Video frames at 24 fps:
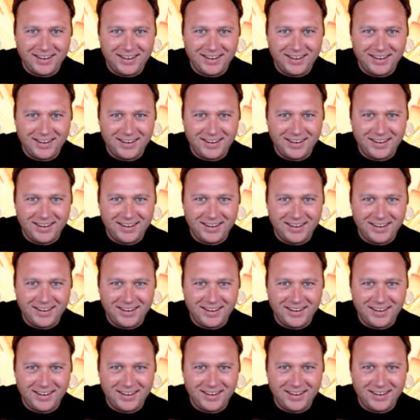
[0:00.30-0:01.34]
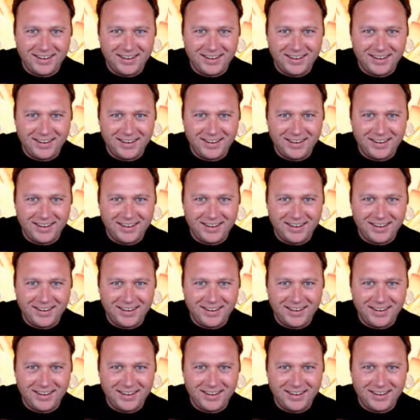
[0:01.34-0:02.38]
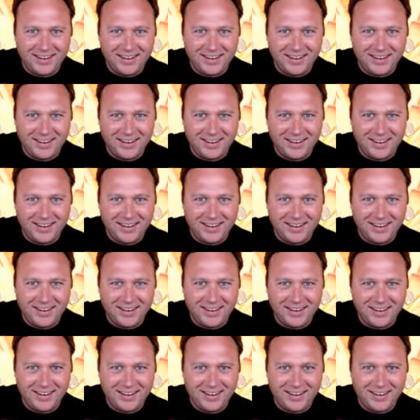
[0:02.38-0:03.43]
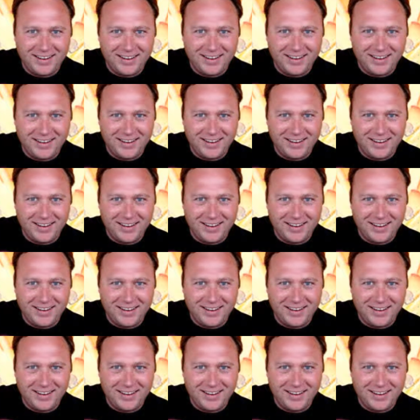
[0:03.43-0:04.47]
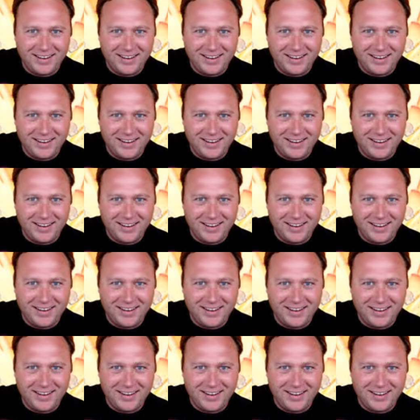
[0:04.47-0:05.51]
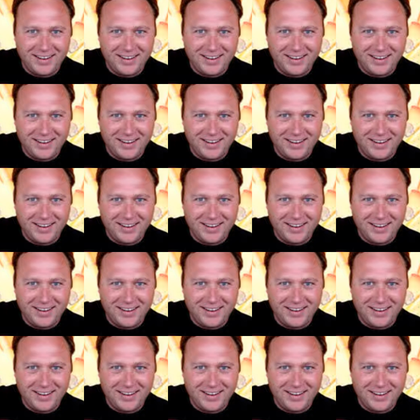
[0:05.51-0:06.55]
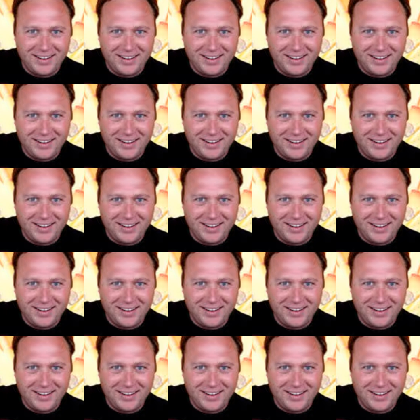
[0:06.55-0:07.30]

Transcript: The face doesn't move, so there is nothing to read.